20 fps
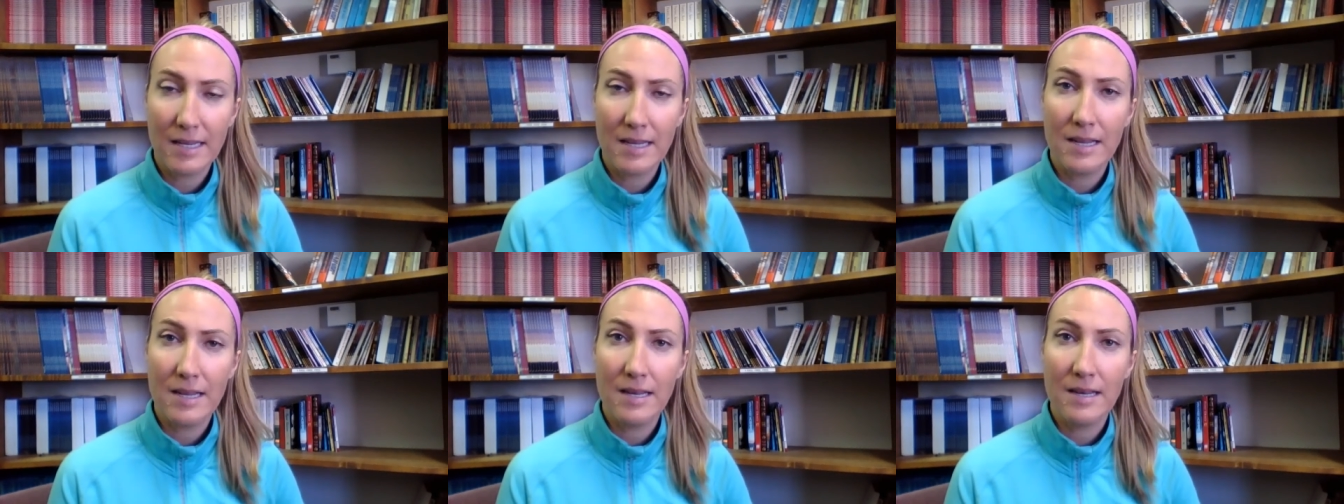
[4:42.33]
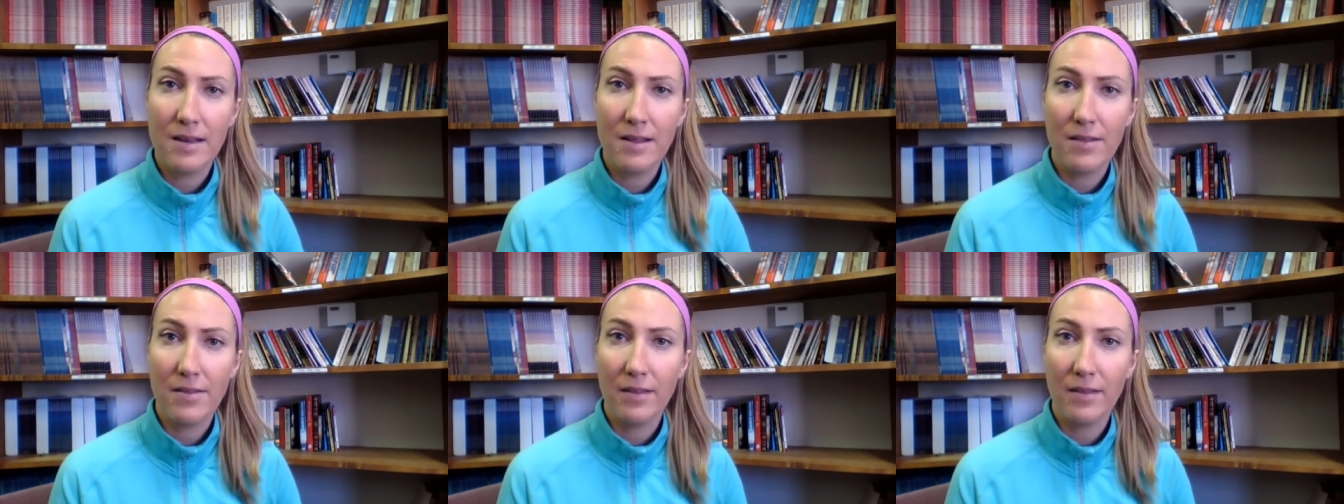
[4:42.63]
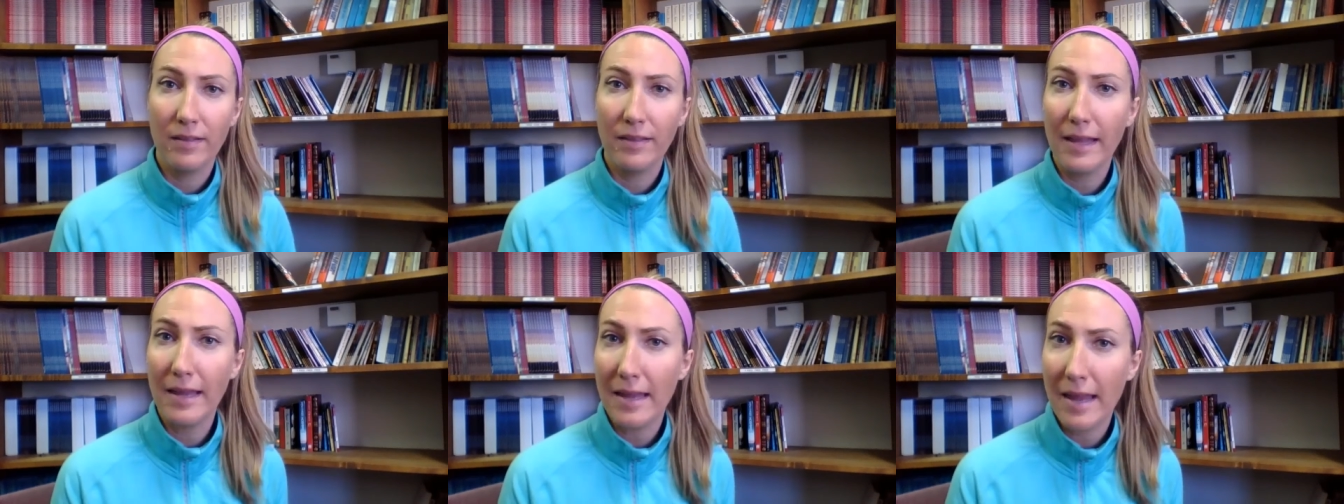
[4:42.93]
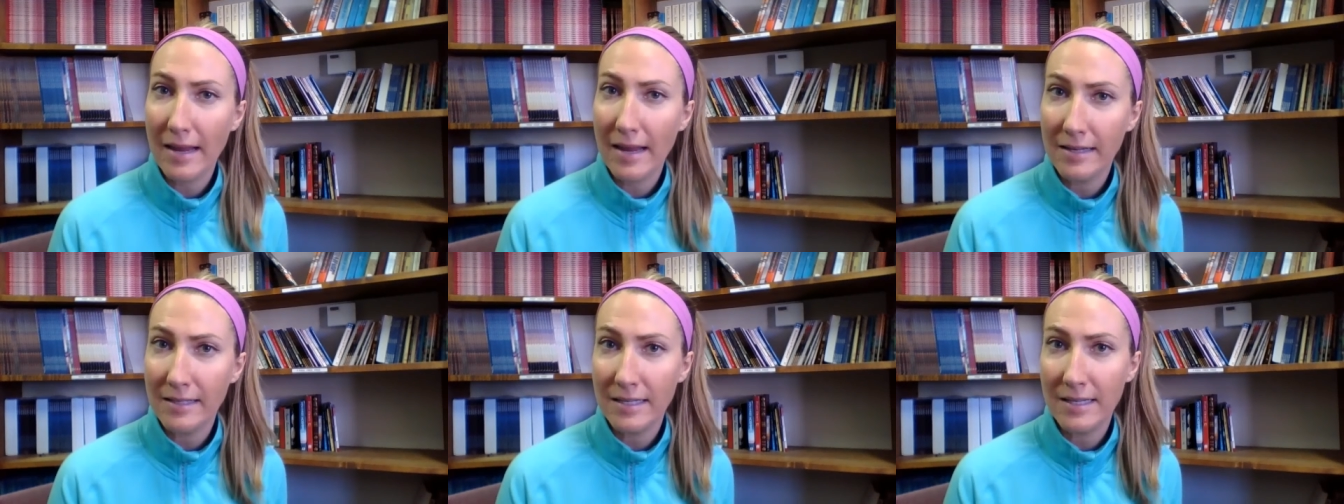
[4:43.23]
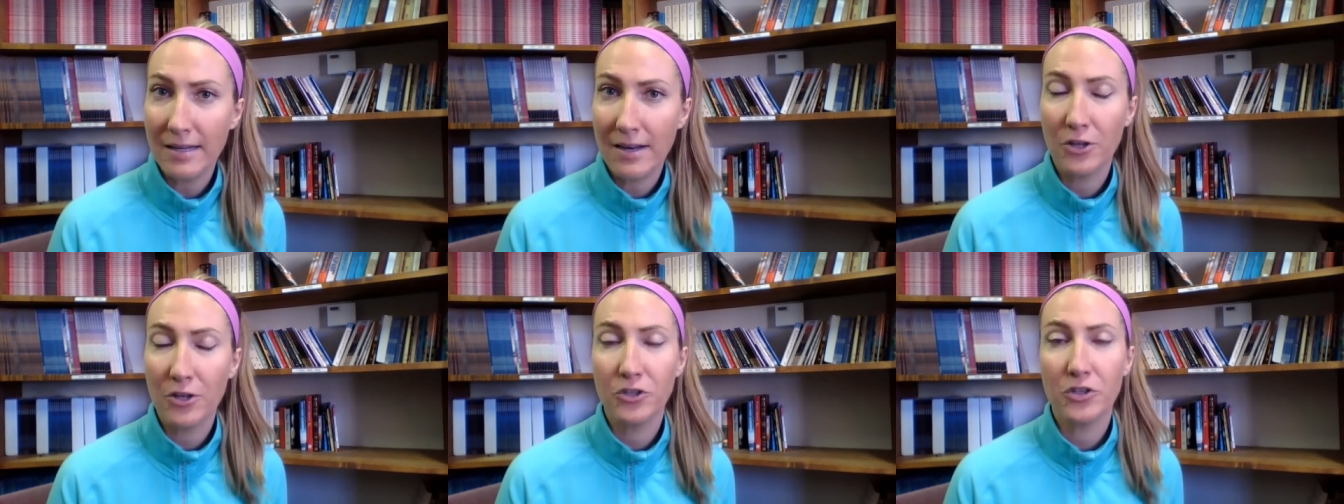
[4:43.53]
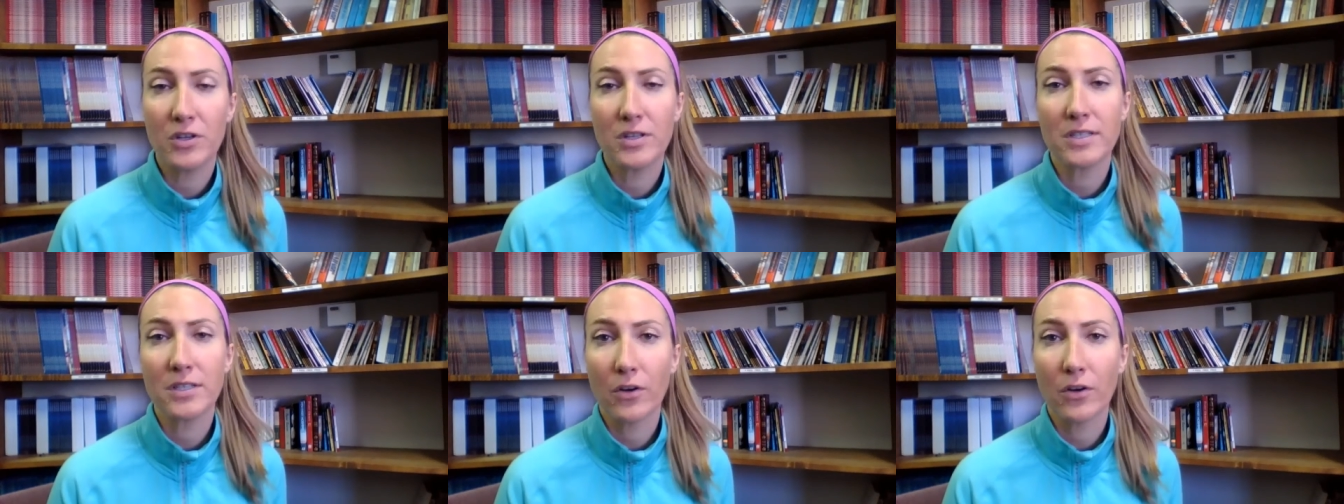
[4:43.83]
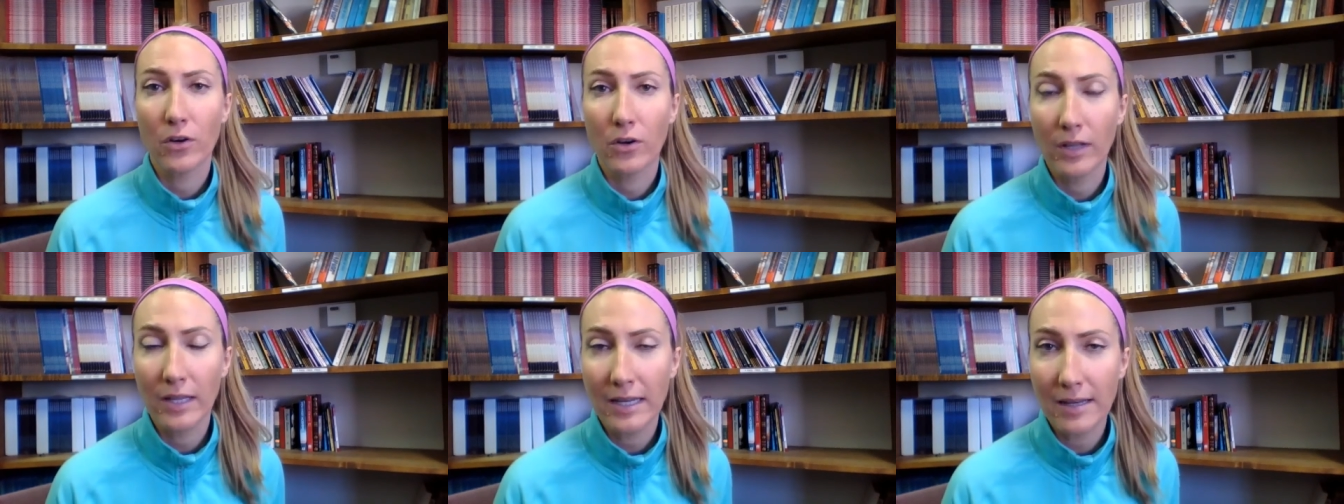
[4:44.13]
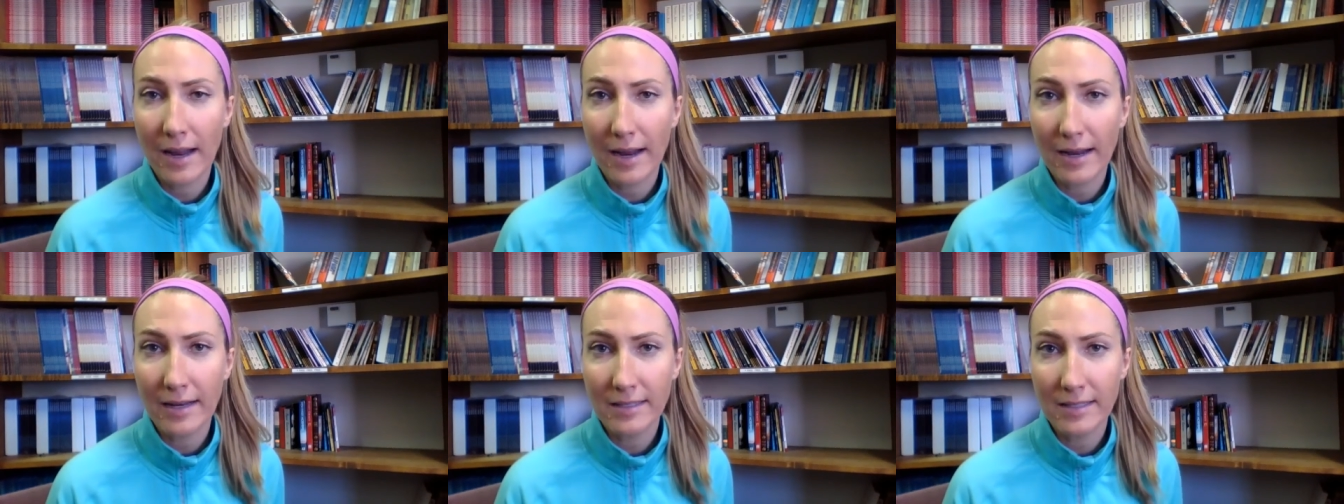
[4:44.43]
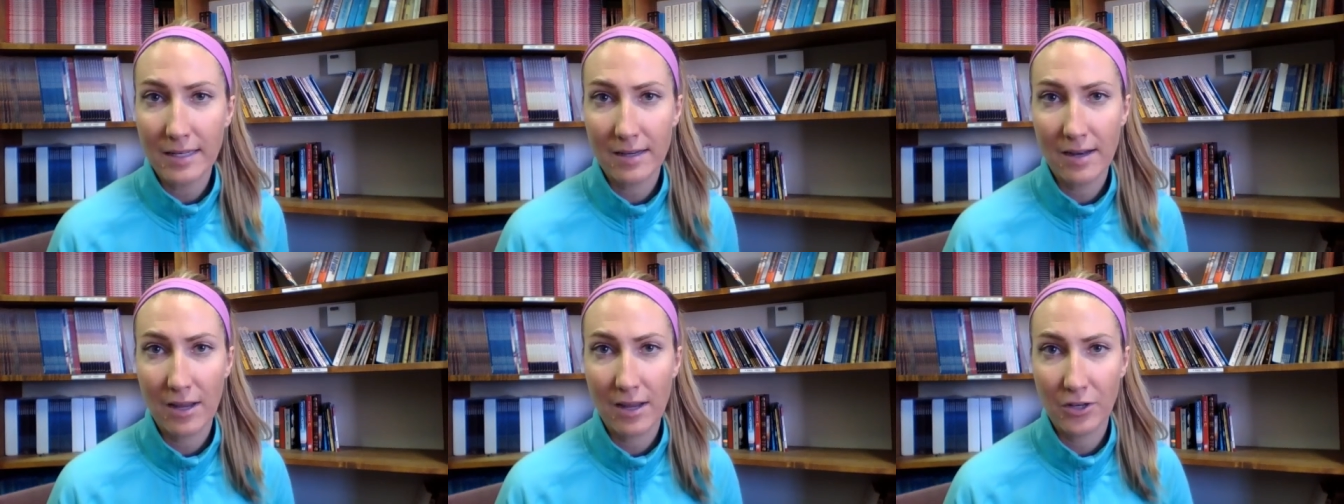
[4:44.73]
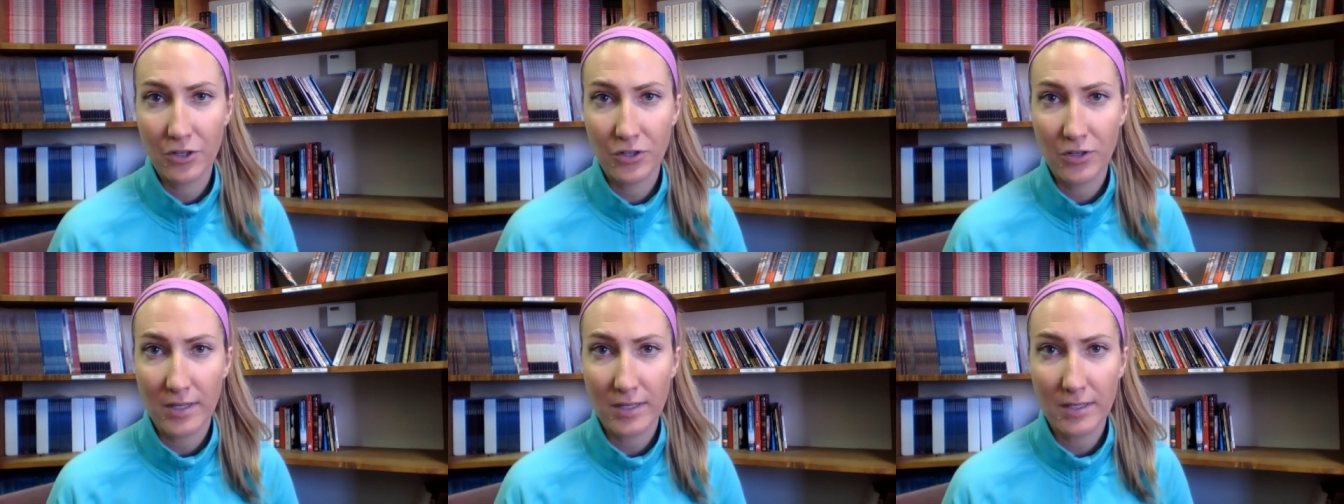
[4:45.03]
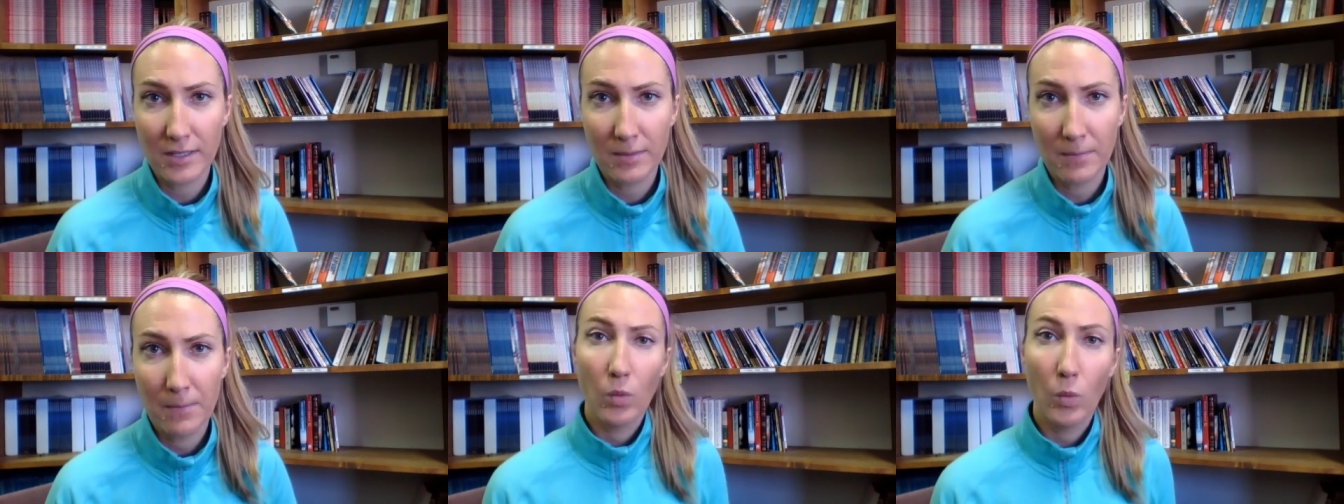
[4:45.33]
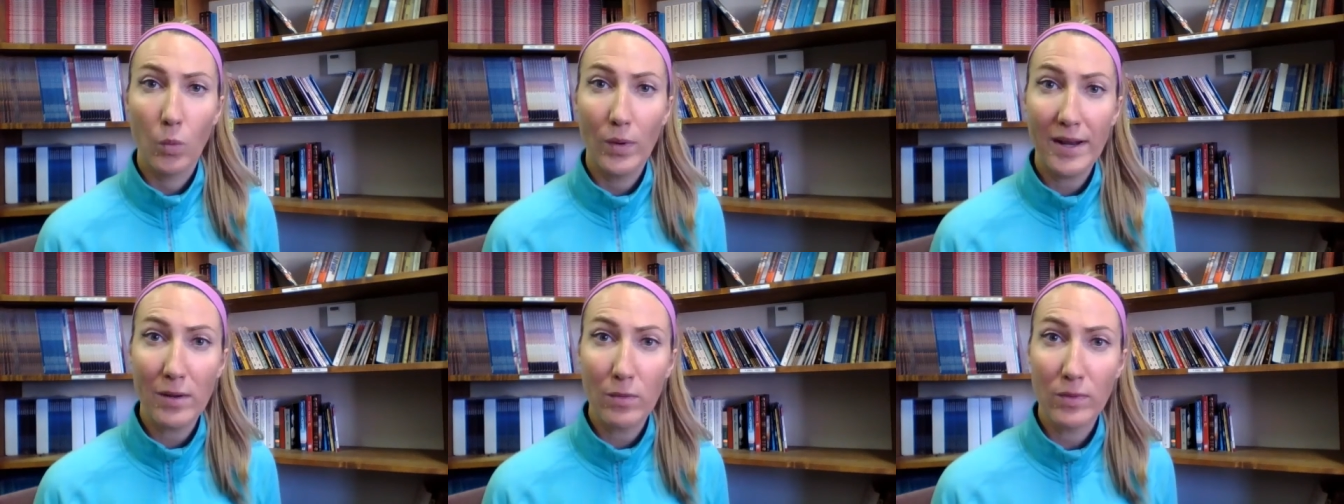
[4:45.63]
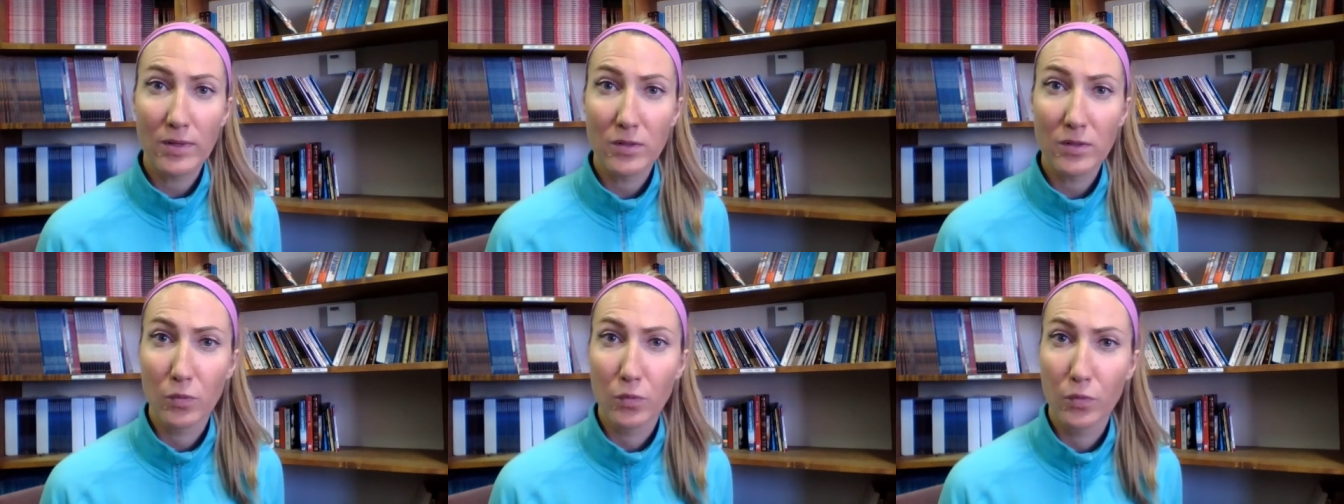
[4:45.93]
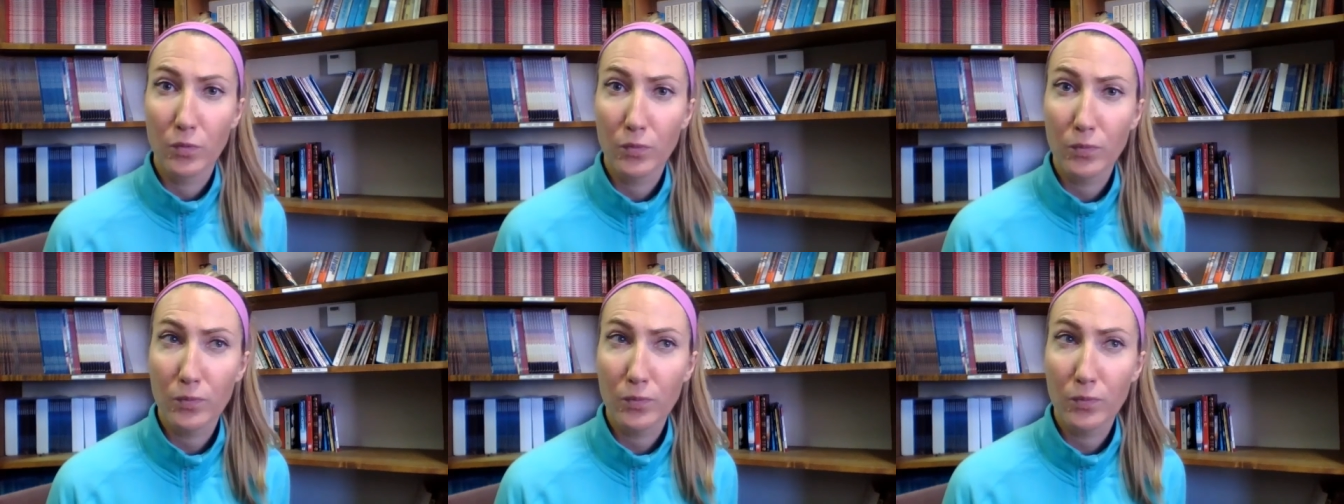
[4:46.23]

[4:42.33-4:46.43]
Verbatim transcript: in the late 1800s and early 1900s, when it was